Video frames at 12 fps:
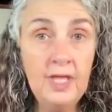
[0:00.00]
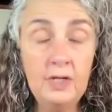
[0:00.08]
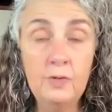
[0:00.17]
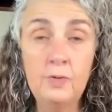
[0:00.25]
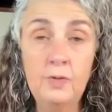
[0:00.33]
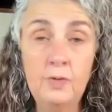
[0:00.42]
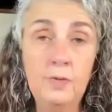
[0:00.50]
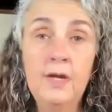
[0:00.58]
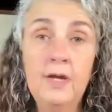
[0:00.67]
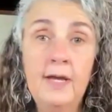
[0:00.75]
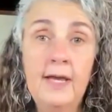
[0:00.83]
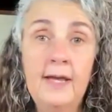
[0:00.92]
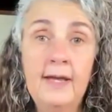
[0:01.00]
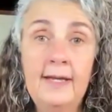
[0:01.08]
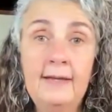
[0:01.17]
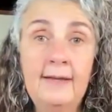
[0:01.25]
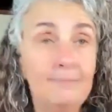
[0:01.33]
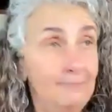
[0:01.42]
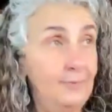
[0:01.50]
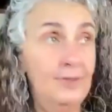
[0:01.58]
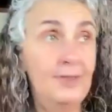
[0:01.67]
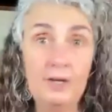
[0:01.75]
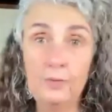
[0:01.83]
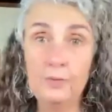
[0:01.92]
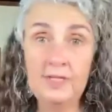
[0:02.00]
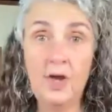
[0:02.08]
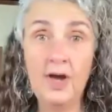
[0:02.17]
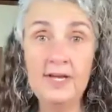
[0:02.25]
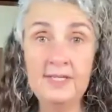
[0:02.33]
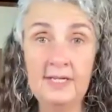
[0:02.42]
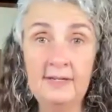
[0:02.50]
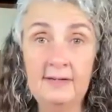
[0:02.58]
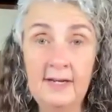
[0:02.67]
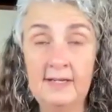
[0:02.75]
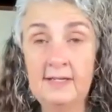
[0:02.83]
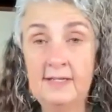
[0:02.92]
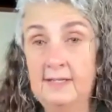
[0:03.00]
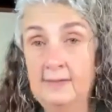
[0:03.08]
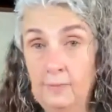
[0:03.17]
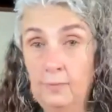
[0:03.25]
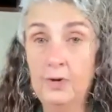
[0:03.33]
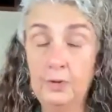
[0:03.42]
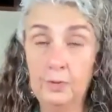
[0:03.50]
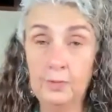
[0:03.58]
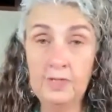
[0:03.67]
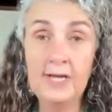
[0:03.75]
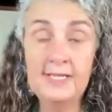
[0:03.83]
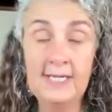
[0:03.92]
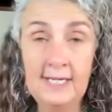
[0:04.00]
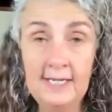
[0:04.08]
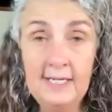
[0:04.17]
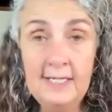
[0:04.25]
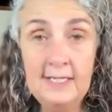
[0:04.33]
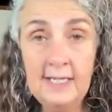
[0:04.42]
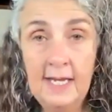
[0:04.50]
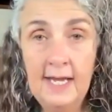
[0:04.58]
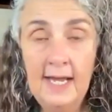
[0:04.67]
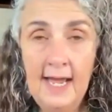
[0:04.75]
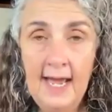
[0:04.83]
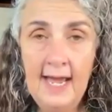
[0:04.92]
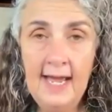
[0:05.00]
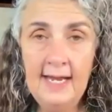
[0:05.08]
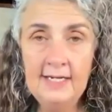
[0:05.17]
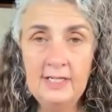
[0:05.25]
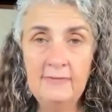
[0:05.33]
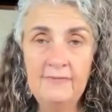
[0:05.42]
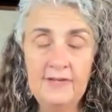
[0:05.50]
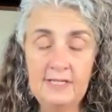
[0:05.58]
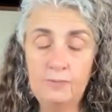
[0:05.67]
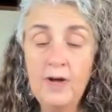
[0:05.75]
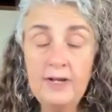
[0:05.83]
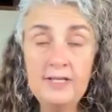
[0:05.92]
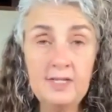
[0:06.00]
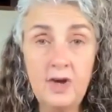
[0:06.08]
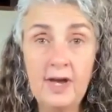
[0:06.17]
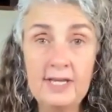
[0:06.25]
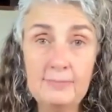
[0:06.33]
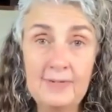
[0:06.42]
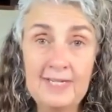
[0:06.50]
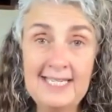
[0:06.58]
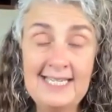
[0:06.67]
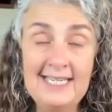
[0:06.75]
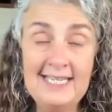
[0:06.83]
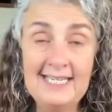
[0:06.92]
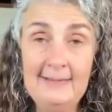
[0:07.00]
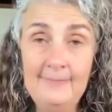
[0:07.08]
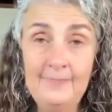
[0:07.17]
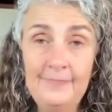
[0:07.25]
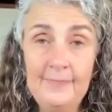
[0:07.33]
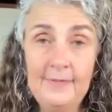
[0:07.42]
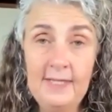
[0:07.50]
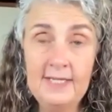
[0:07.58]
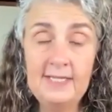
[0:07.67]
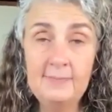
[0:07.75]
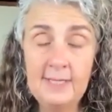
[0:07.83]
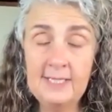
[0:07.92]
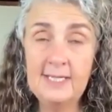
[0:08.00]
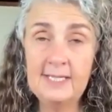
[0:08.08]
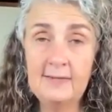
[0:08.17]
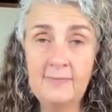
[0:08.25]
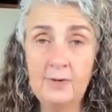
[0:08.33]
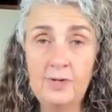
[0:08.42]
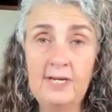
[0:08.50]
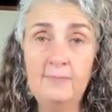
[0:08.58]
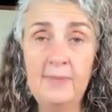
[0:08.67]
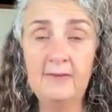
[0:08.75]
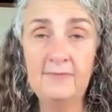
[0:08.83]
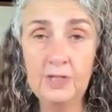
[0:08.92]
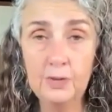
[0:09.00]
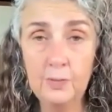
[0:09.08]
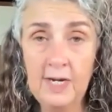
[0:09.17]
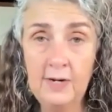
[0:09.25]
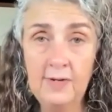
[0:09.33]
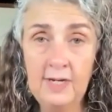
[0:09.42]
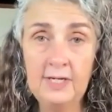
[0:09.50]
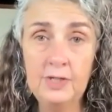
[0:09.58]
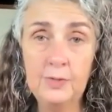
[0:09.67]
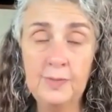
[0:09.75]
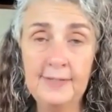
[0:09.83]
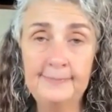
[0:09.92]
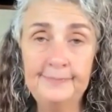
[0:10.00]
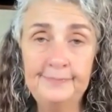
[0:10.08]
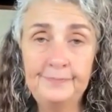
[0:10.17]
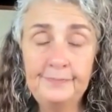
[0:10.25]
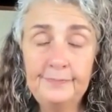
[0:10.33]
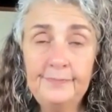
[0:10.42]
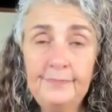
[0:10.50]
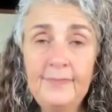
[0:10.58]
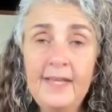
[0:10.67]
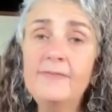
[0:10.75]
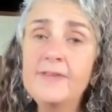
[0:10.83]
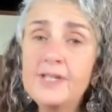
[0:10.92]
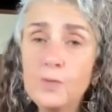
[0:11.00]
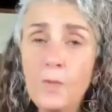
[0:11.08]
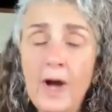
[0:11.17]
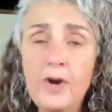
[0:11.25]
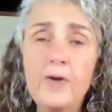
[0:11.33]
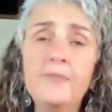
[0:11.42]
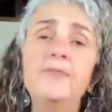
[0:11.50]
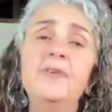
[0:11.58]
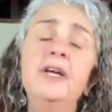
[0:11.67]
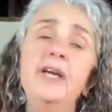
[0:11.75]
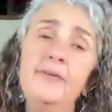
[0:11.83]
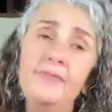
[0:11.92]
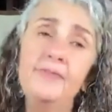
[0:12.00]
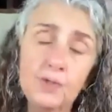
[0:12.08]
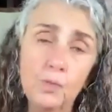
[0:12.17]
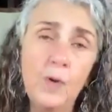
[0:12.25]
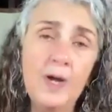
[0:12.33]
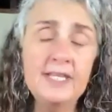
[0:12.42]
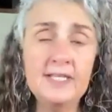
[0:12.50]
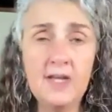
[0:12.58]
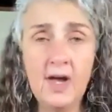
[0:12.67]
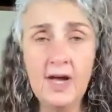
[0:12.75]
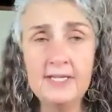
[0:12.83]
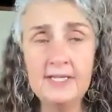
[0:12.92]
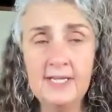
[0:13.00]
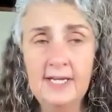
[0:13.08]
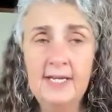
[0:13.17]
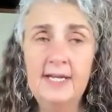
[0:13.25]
that your sizing is what your sizing is. And if it's one size particularly, this is a very beneficial area to do it in. If it's a one-off, if it's a one size,